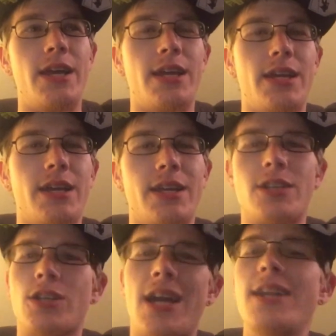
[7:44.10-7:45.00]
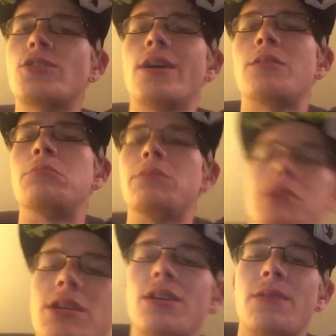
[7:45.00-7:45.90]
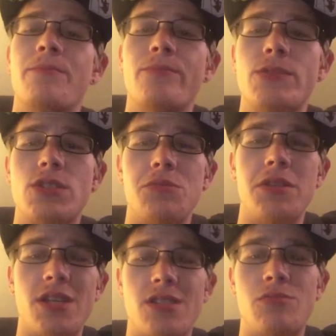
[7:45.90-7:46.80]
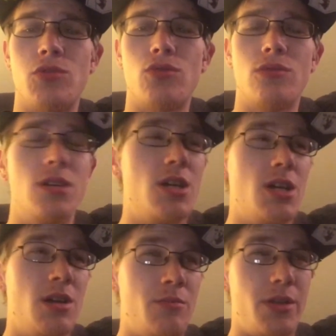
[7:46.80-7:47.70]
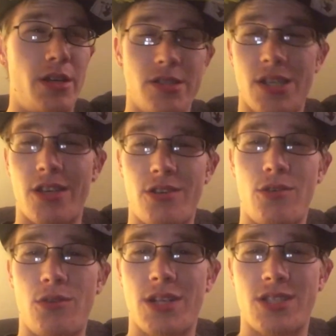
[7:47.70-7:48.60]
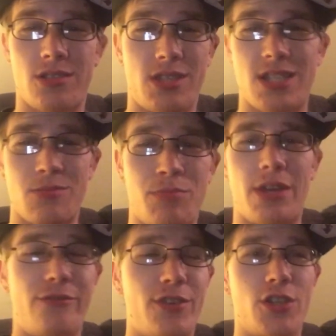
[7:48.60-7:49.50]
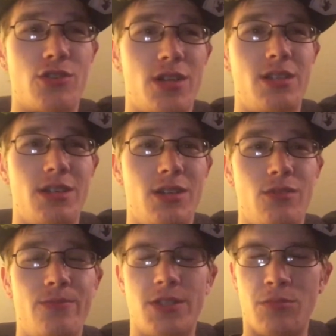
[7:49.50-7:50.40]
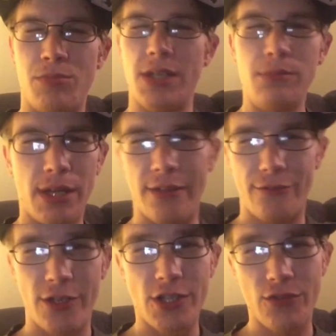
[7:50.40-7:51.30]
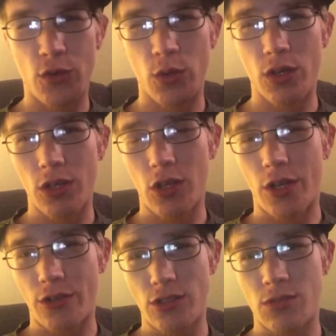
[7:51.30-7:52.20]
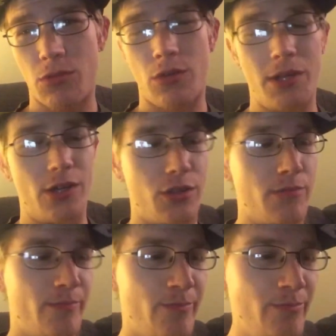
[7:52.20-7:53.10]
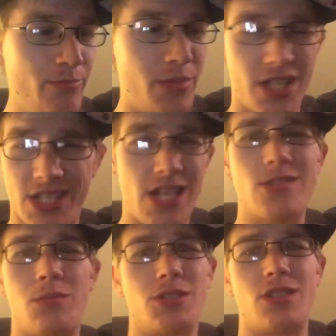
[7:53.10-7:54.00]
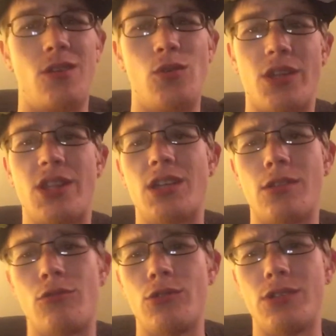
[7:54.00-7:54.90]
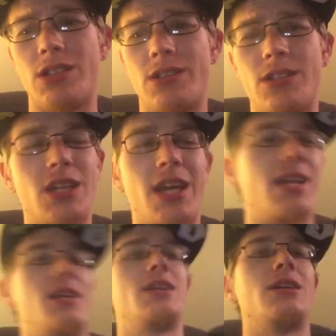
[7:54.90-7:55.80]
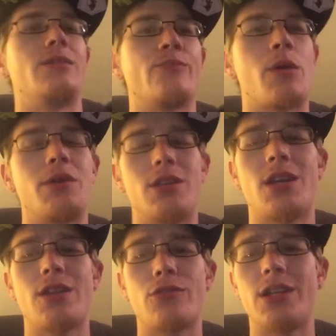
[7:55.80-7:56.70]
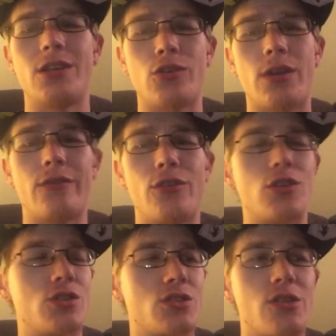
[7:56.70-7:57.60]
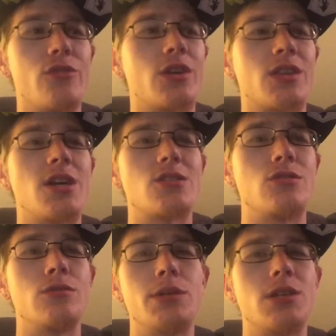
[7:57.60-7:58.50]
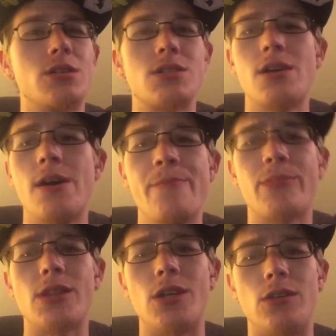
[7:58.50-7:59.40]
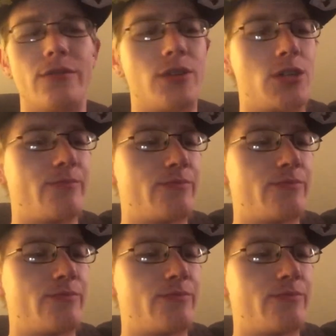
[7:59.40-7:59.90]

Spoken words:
and I kind of tried to mimic some of that smolt because I know that's a bait fish right now. It's a big bait fish for a lot of those smallmouth, because that's almost the only thing they really can eat. I mean, yeah, they're eating crayfish and stuff like that too, because they love that